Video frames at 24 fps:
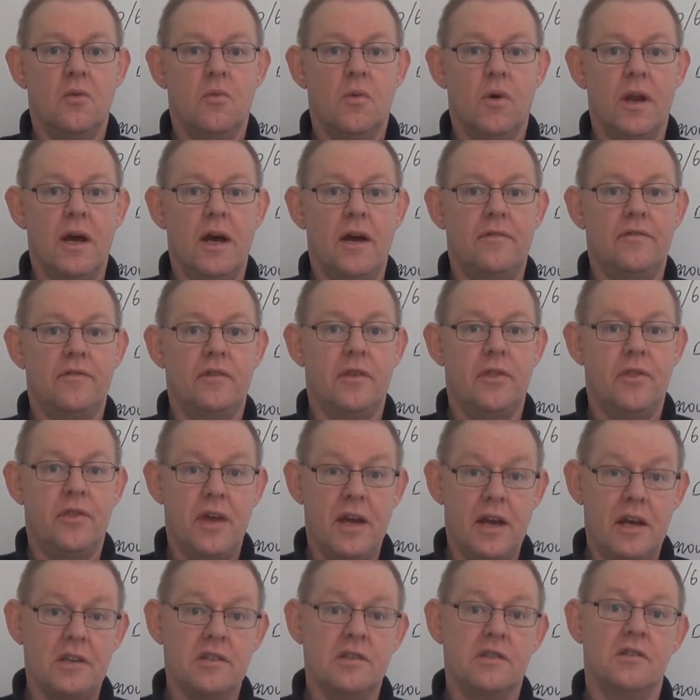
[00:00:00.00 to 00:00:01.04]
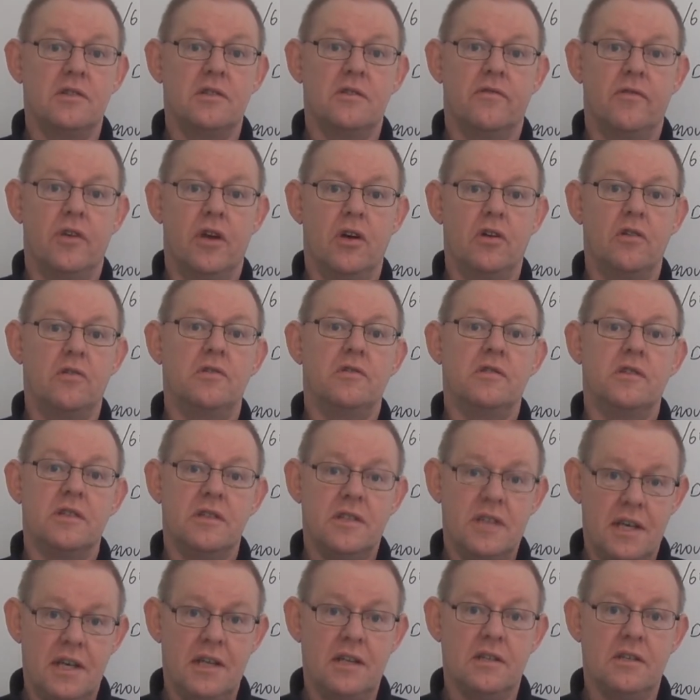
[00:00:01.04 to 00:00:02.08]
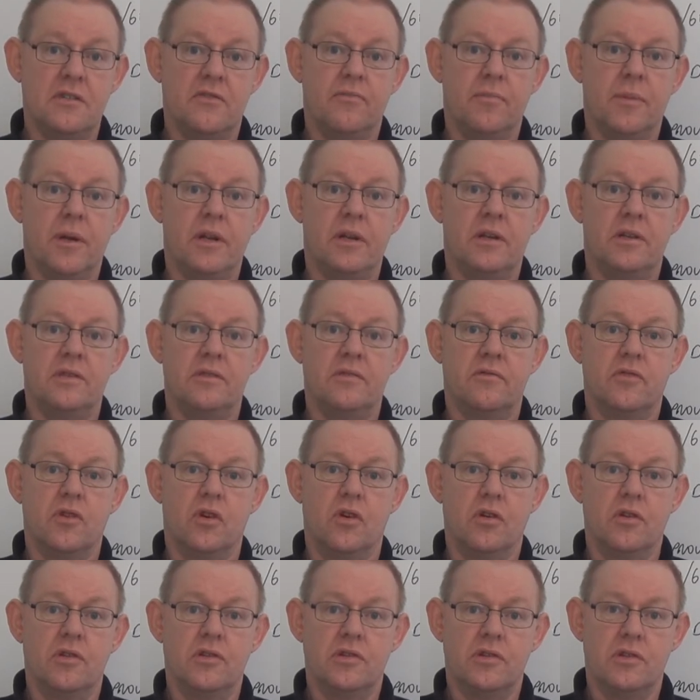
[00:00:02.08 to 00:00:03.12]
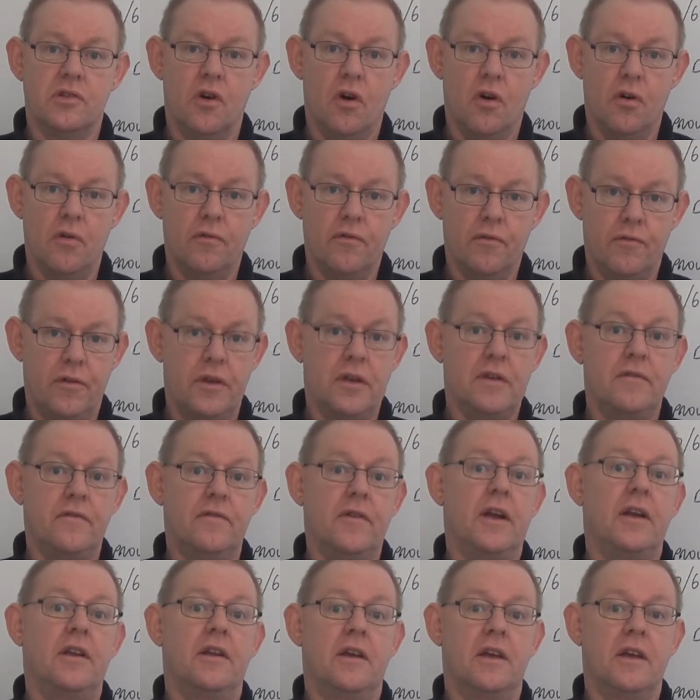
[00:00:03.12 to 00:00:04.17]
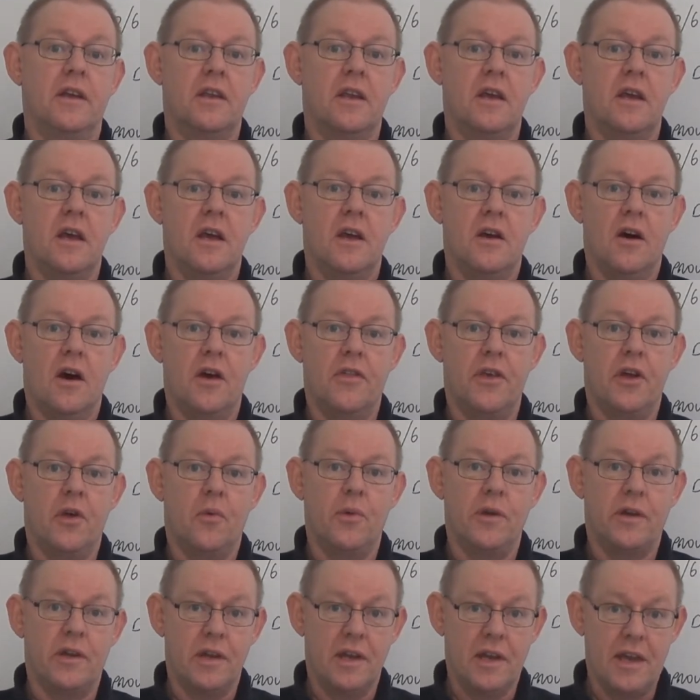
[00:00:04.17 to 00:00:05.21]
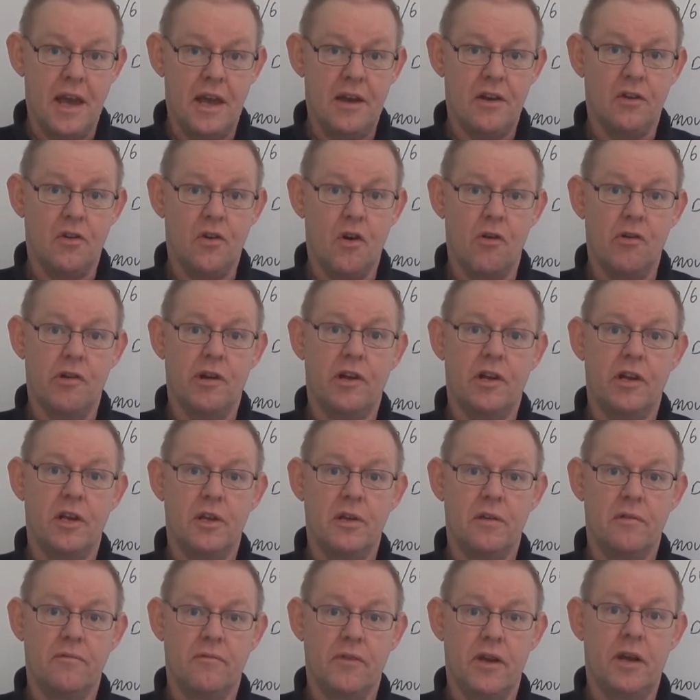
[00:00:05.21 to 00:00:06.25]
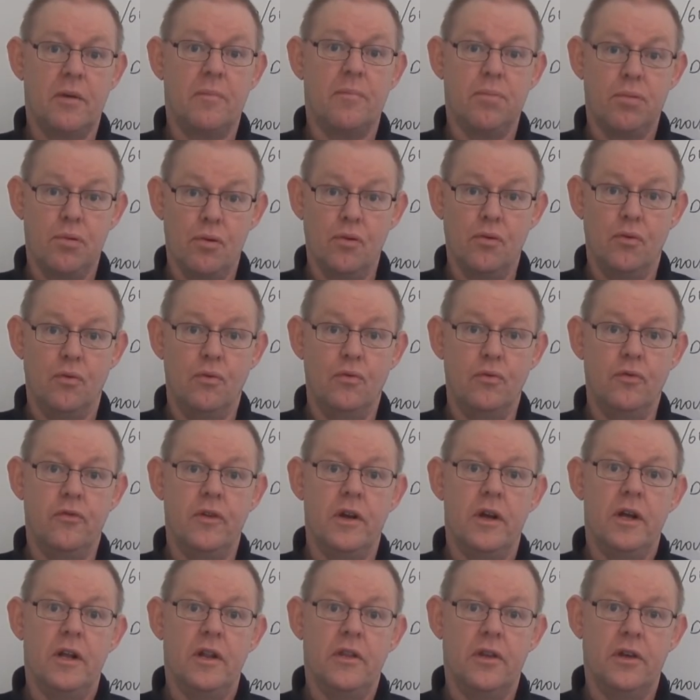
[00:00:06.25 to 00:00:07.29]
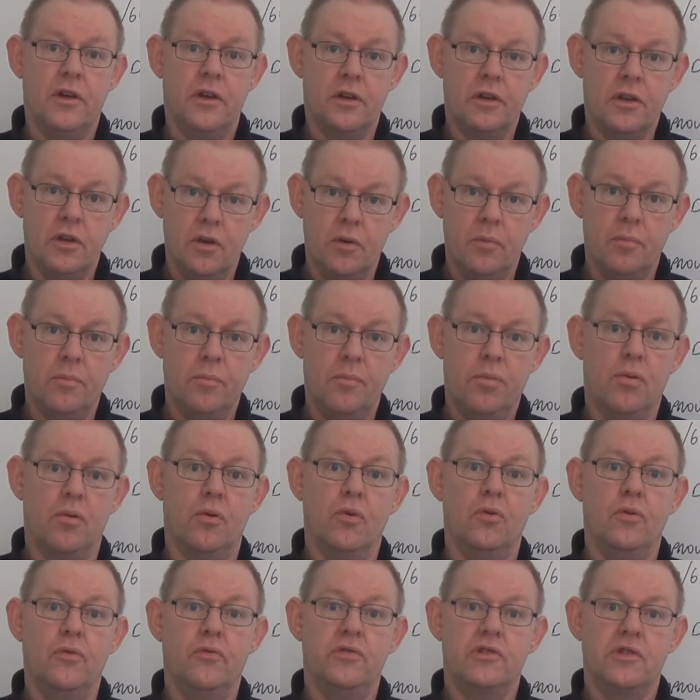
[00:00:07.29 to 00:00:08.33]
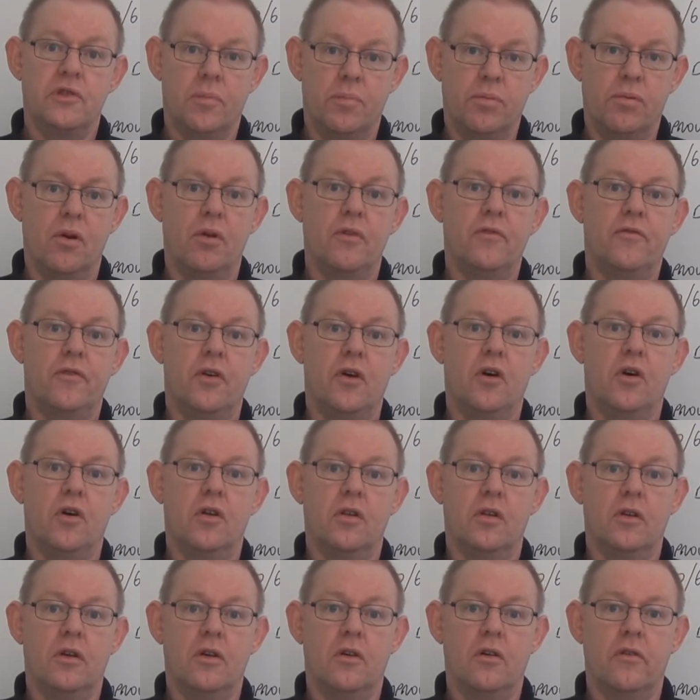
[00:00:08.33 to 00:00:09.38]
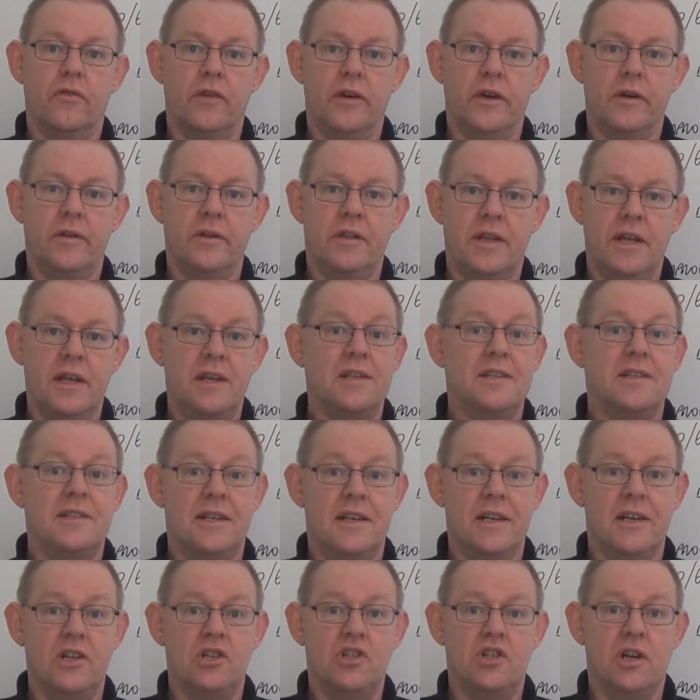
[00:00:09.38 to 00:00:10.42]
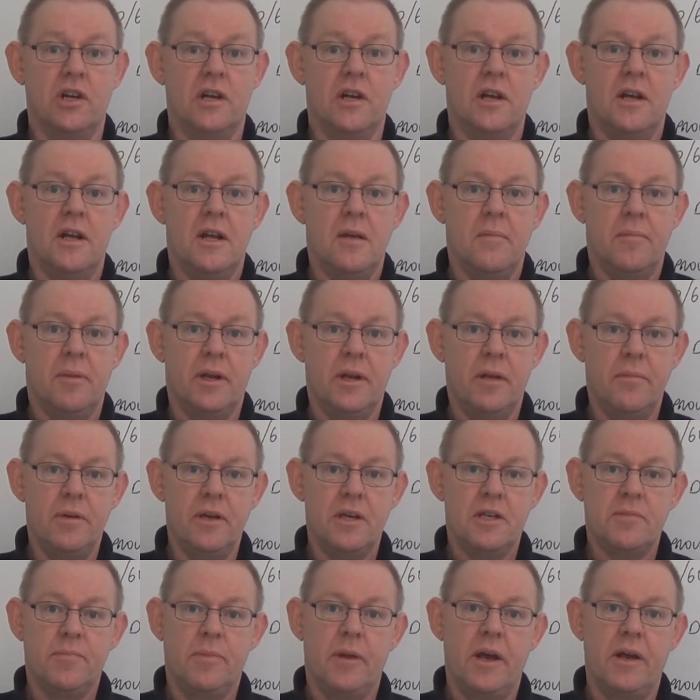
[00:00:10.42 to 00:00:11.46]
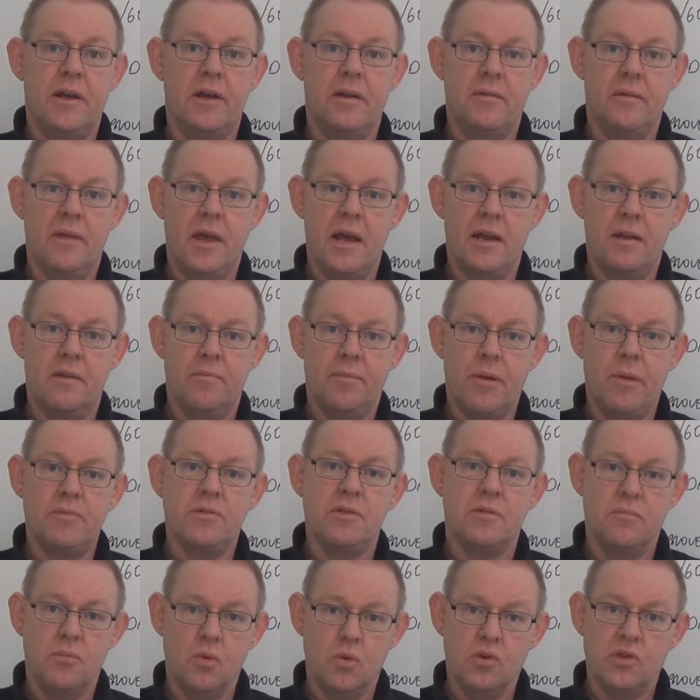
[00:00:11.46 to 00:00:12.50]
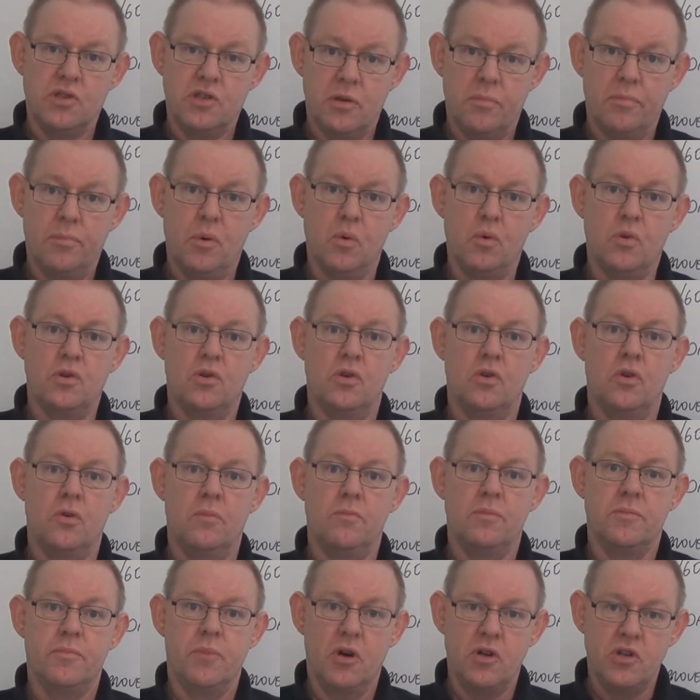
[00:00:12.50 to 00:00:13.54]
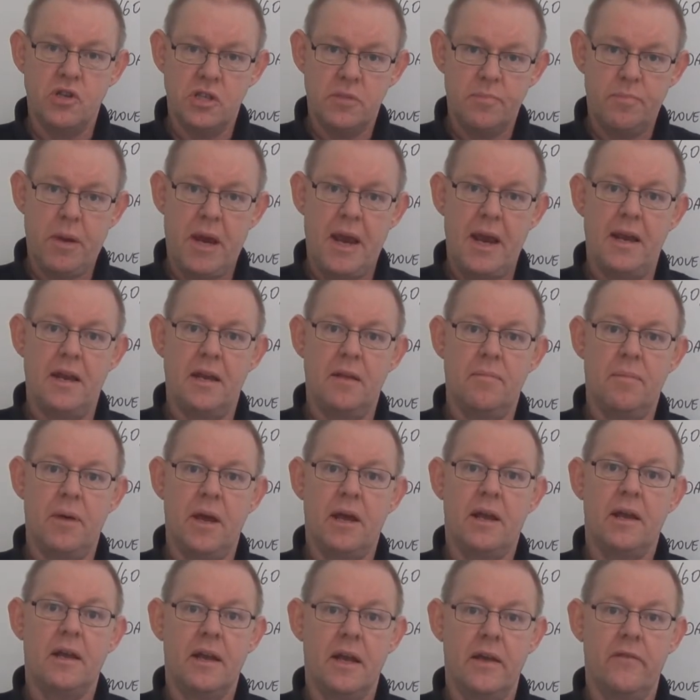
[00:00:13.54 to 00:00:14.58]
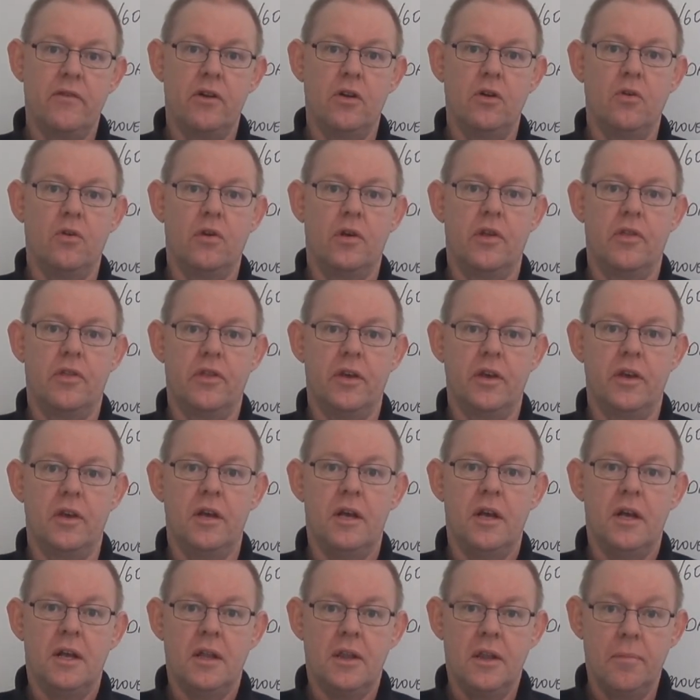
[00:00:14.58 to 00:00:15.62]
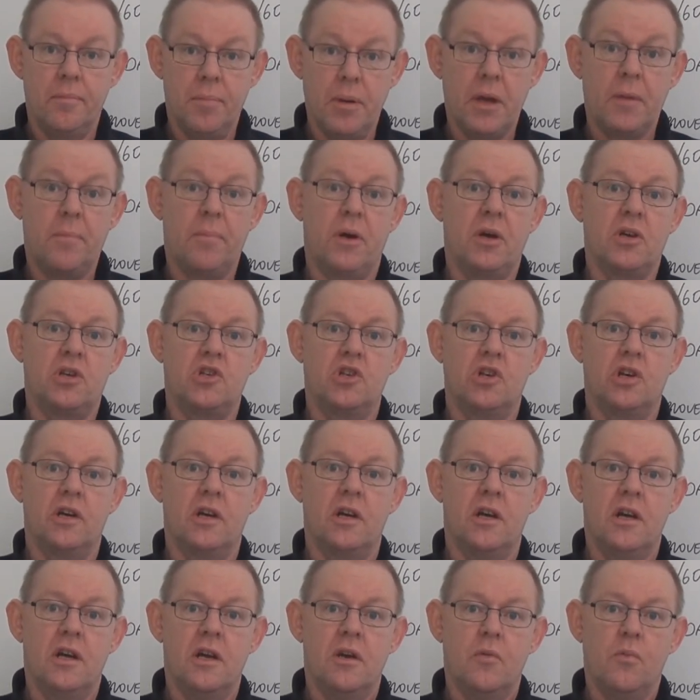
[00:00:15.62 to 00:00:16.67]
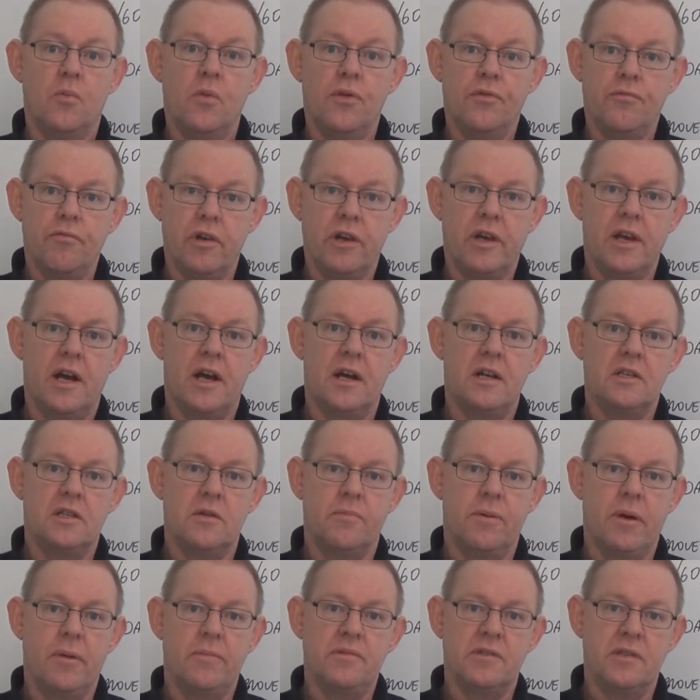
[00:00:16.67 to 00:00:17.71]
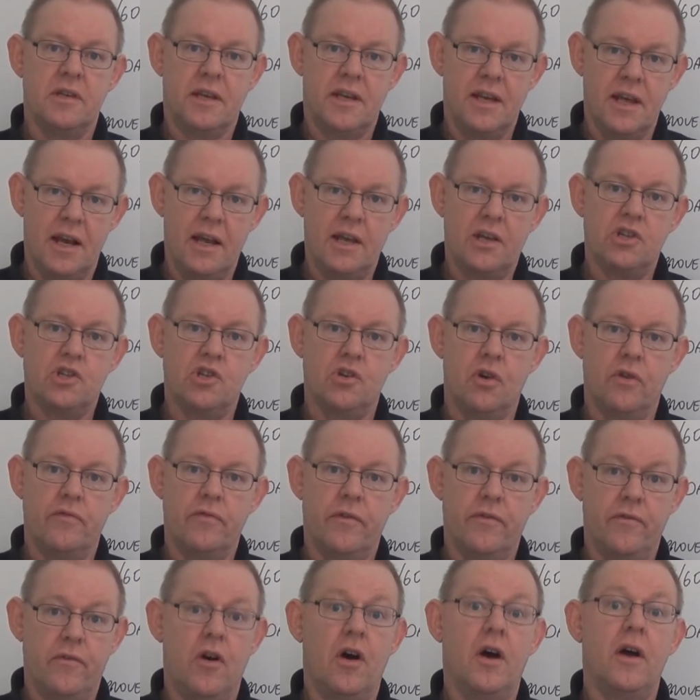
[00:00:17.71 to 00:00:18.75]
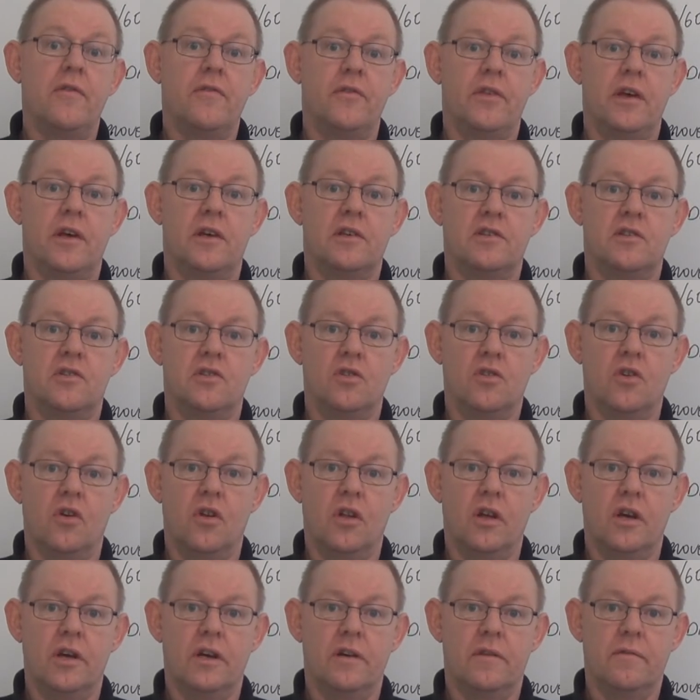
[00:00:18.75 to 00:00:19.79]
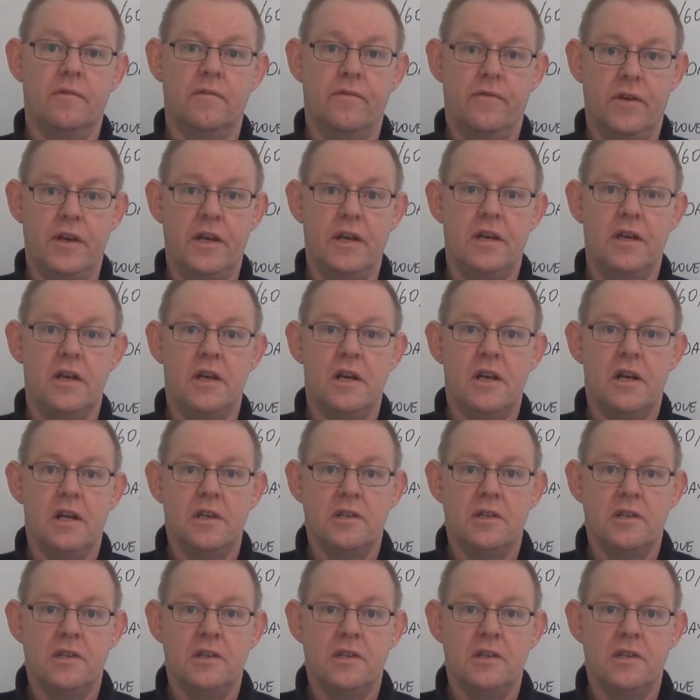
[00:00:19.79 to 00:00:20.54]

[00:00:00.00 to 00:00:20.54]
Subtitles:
Well, after thousands of loans and tens of millions of dollars of fee funding, I think we can categorically in fact prove that it improves the profile of a debtor's ledger. But let me explain that perhaps in more simple terms by just panning back and having a look at the big picture with regards to perhaps the collection of a $5,000 fee.